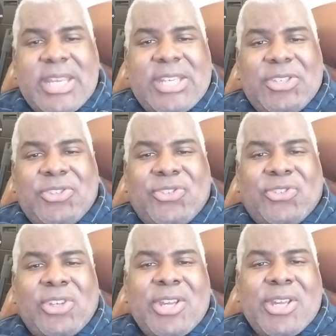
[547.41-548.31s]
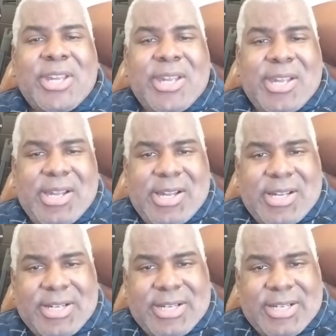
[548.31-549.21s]
is
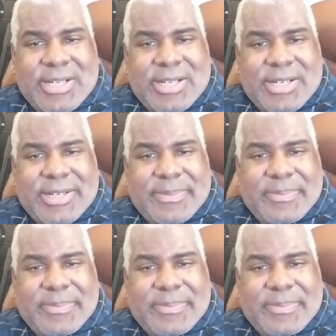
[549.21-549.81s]
uh,